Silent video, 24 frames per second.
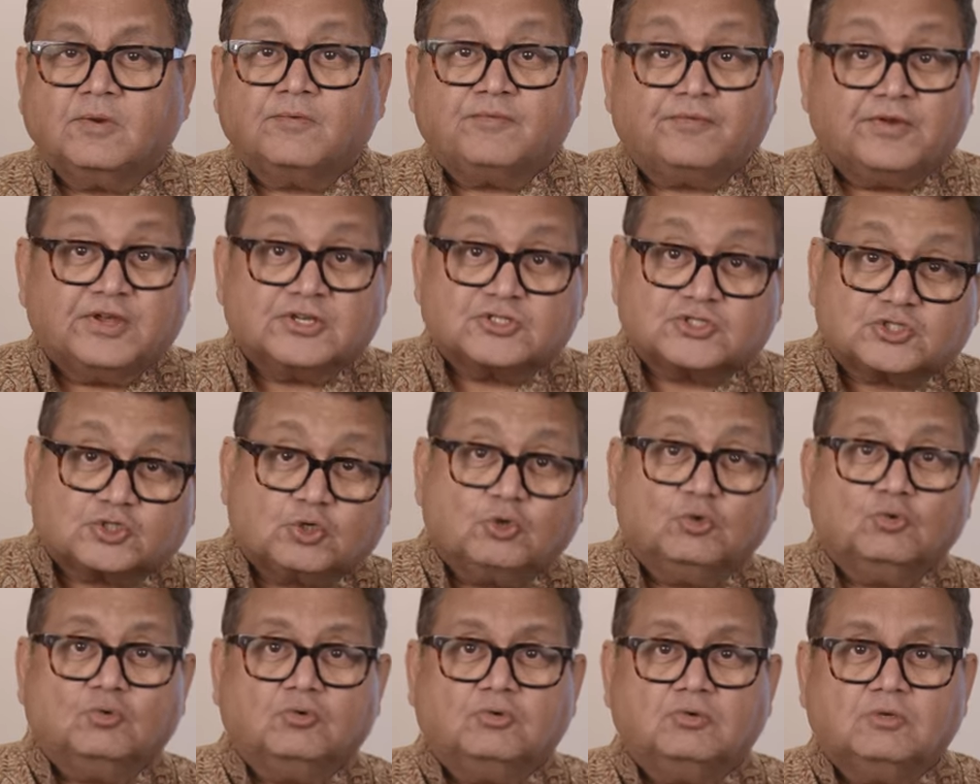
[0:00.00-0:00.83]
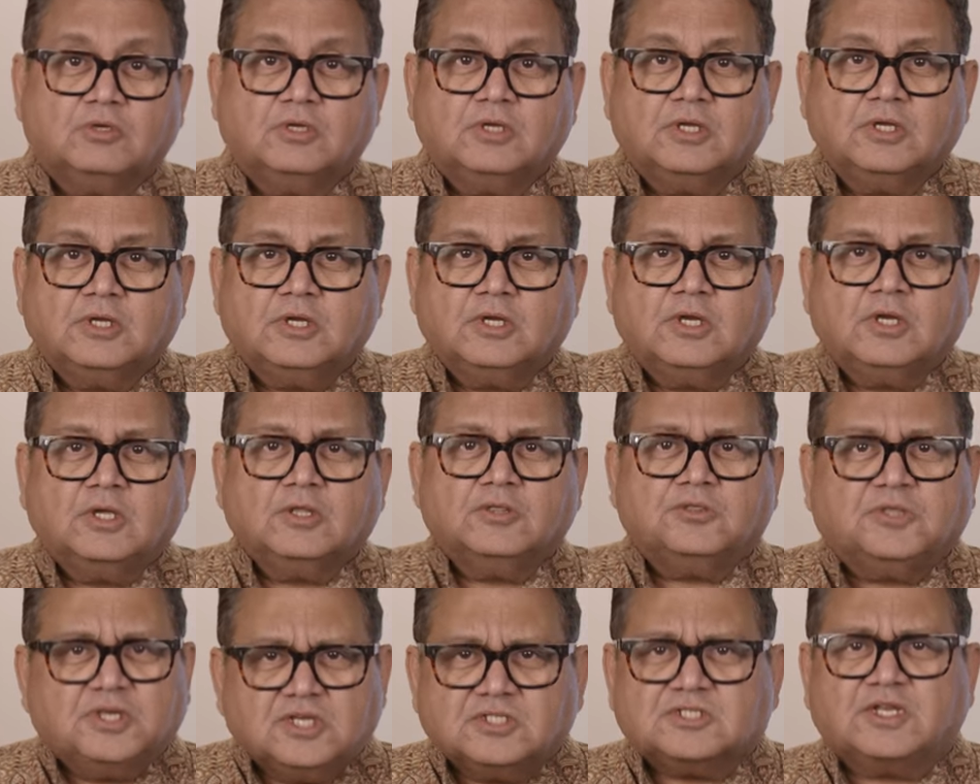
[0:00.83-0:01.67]
Phase 2.
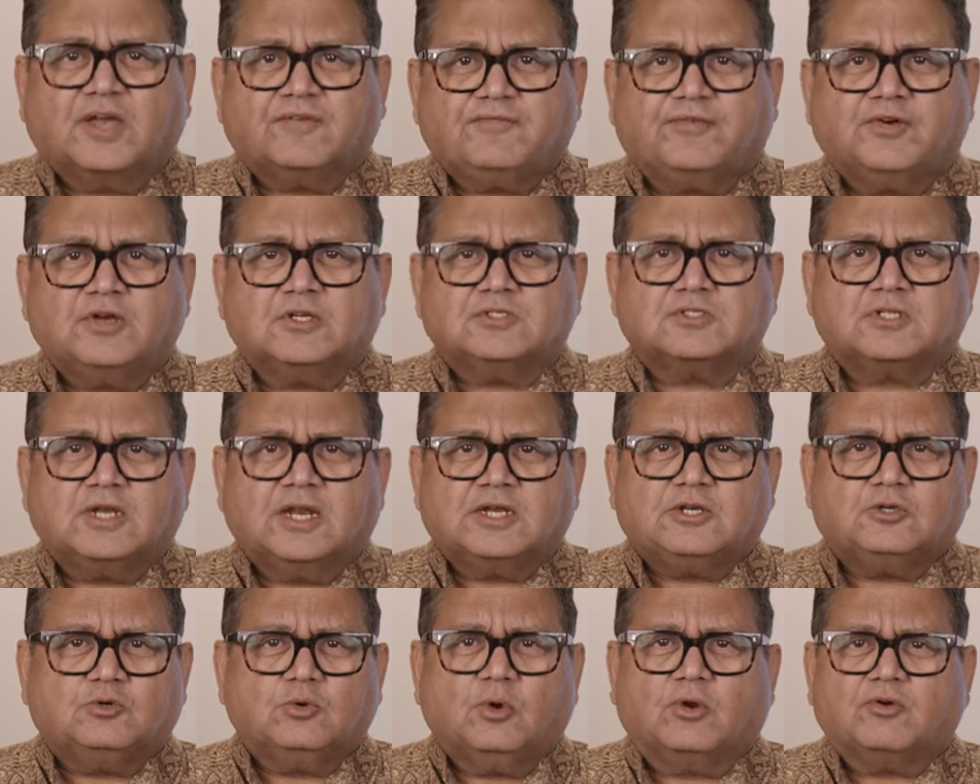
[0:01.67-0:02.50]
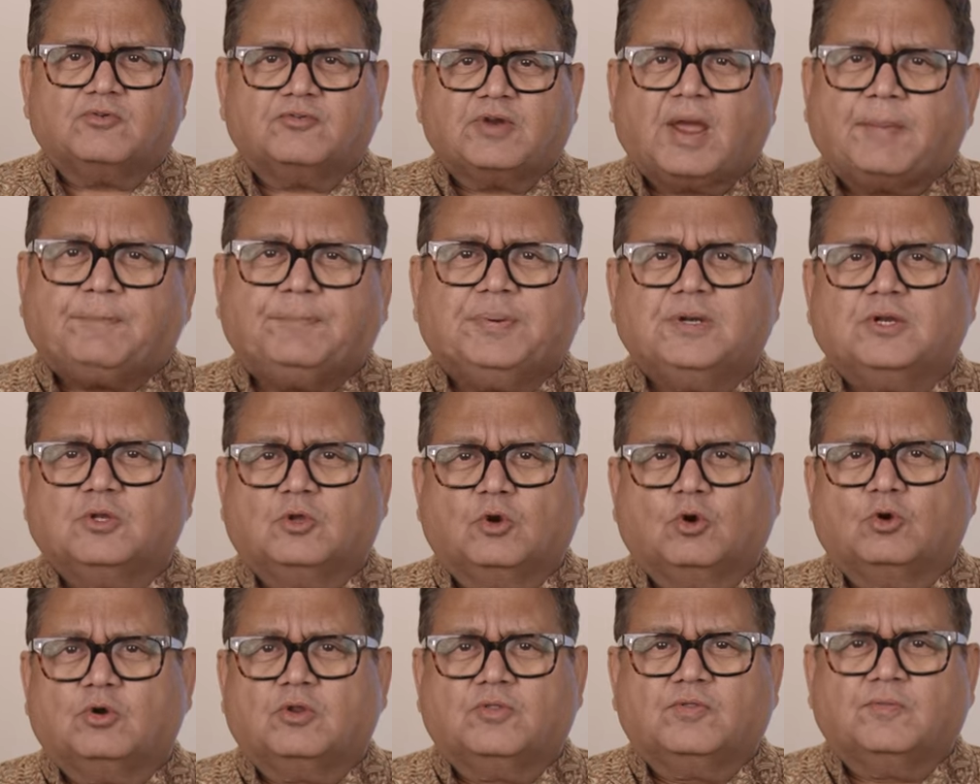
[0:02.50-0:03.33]
These efforts led to a rapid
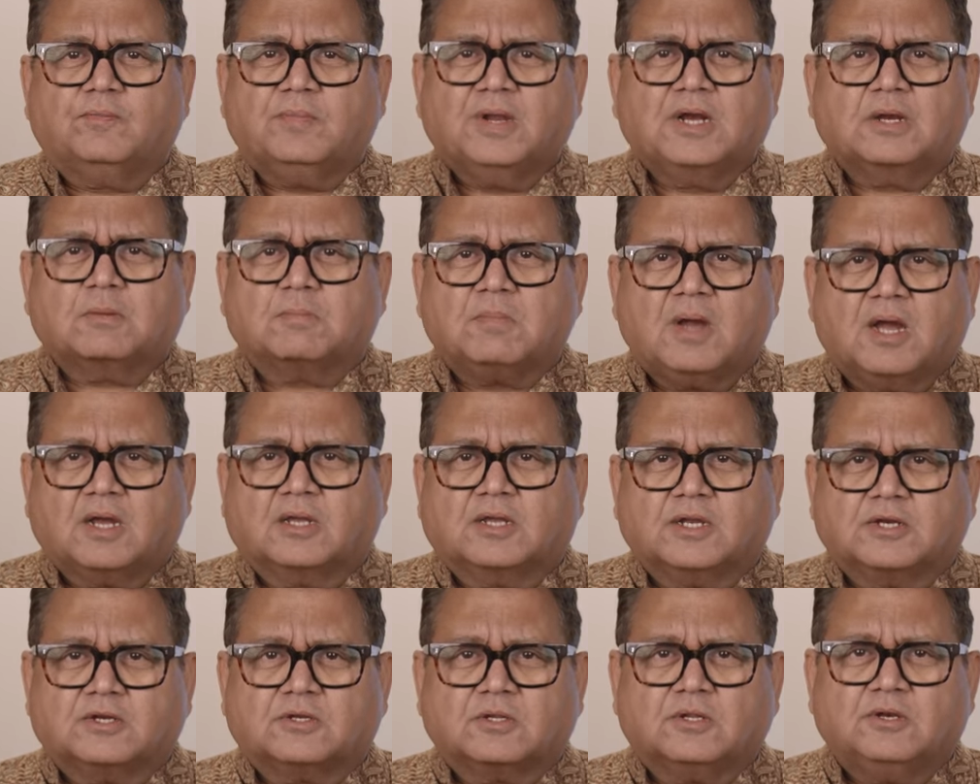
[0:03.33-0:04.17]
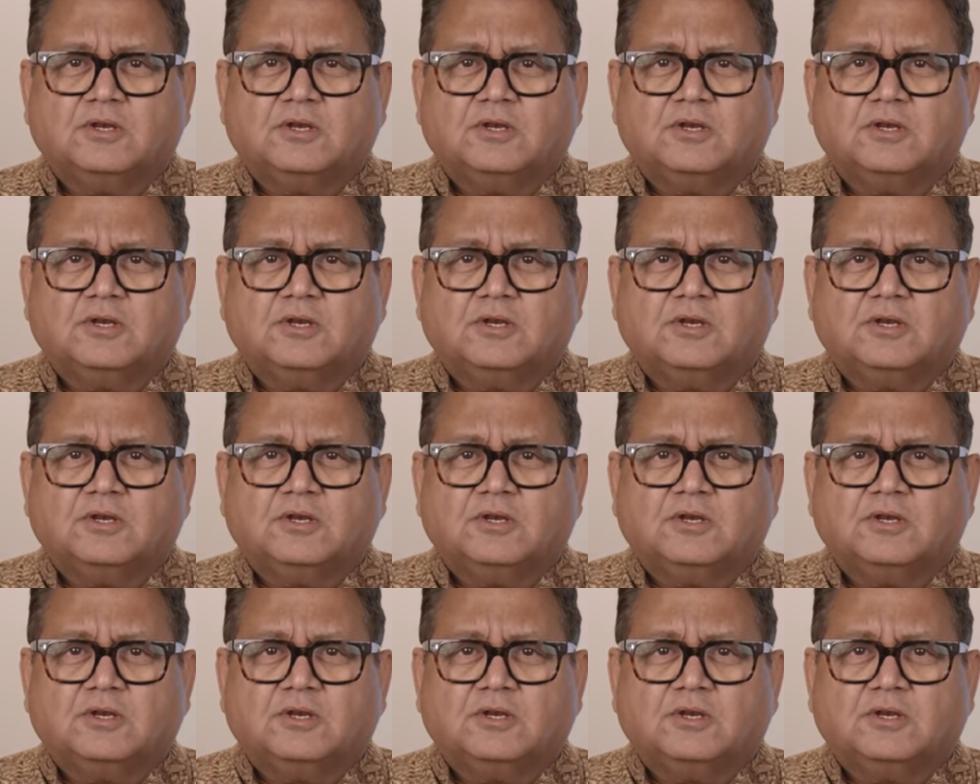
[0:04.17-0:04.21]
growth of the milk market.